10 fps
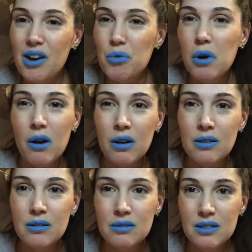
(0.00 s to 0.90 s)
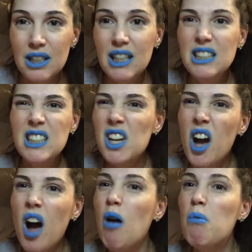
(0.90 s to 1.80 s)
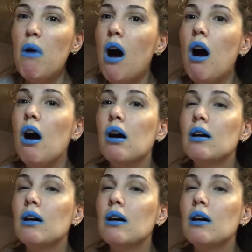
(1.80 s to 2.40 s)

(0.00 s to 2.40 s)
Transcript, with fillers: not wrong. It's not wrong.